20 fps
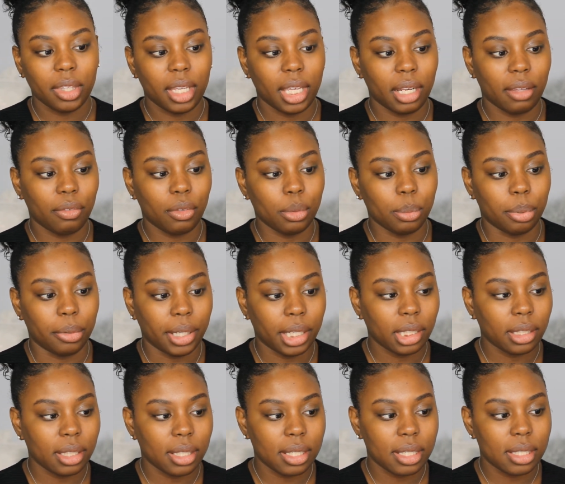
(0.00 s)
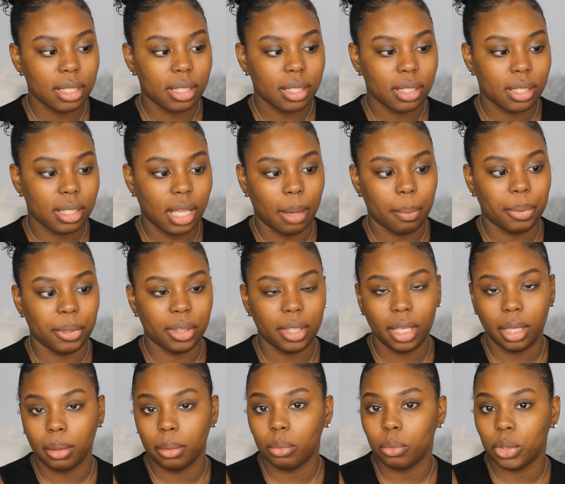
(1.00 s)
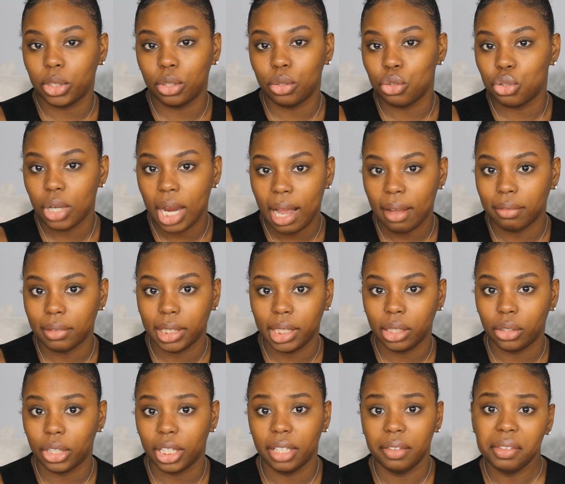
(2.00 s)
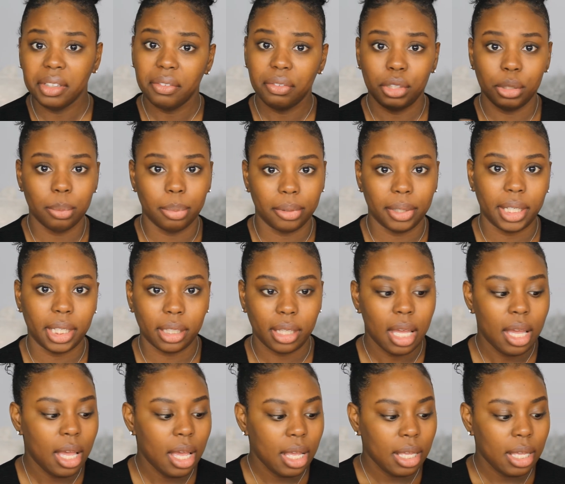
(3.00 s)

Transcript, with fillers: and if you bring this type of thing with you traveling, or even if you bring